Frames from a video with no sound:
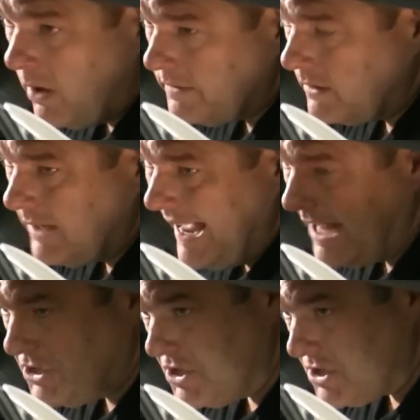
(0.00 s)
want the
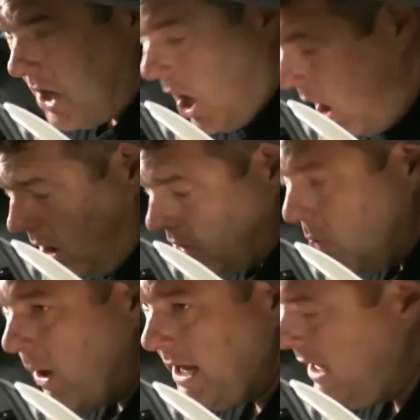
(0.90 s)
latches all the
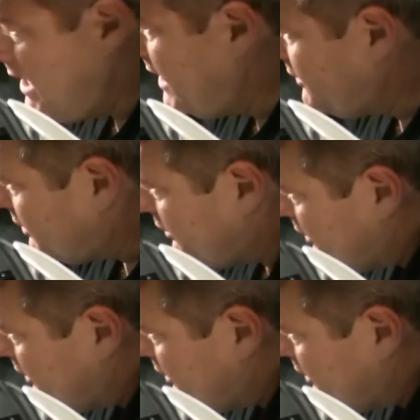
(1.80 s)
way in so